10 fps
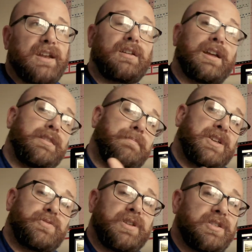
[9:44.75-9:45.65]
and the best way
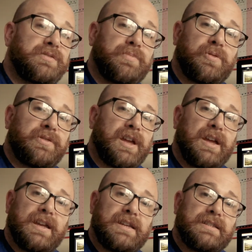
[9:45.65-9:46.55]
you can support that
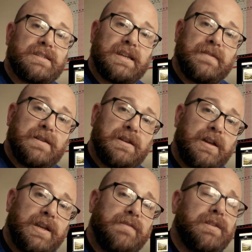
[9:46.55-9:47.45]
is to give it a like,
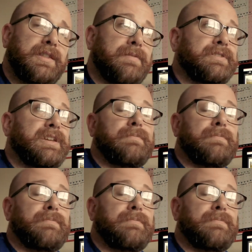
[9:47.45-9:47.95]
give it a thumbs up,